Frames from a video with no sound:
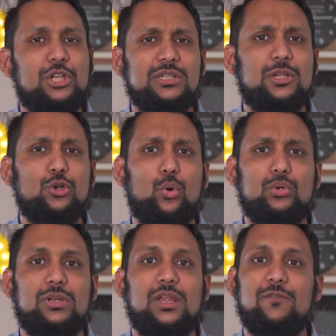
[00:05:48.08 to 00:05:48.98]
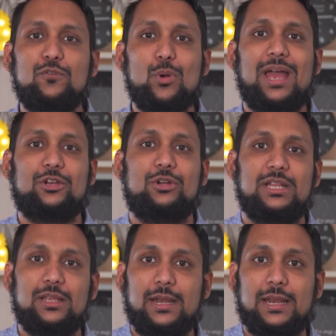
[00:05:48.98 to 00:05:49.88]
Just a note, if you had
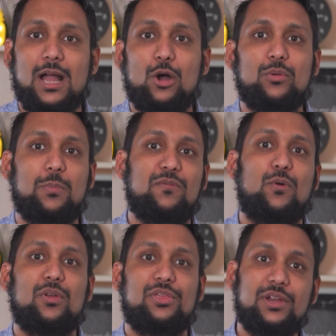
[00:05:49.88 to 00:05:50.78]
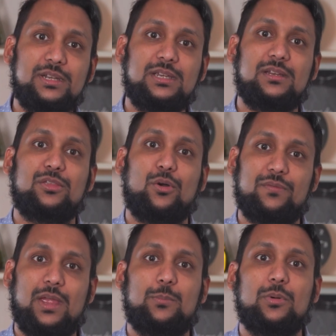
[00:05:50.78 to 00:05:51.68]
created an account before 30th
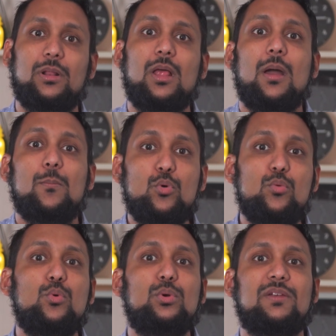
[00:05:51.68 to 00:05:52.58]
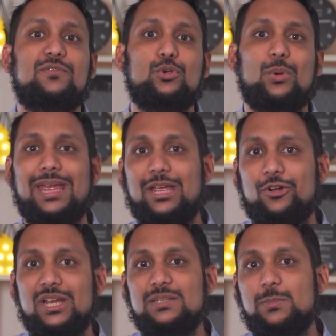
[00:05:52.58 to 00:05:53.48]
of April, Moomoo gives you a
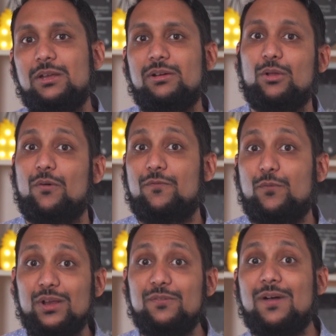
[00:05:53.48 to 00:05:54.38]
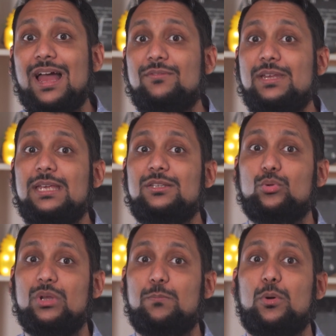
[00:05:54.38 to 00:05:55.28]
grace period of 45 days
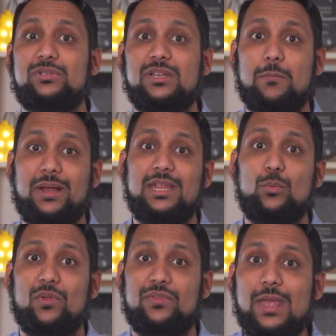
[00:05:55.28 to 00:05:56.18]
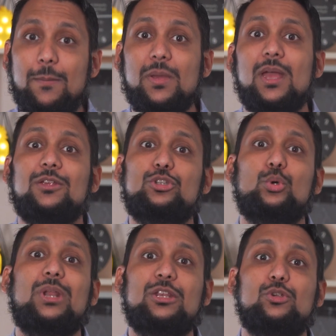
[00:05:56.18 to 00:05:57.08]
to deposit money with them
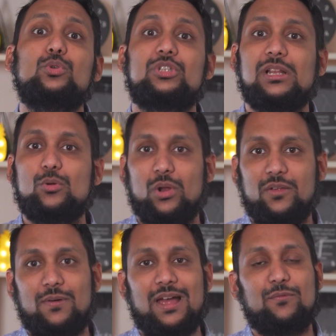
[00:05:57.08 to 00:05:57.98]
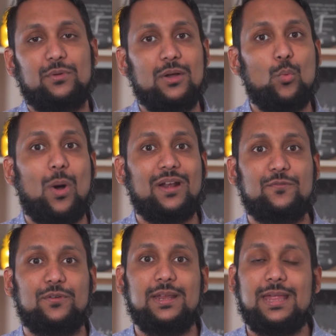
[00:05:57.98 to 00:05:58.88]
so that you still qualify for the one
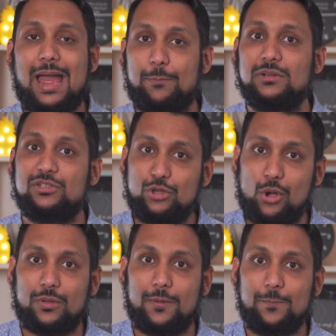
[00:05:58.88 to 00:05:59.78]
free Apple stock.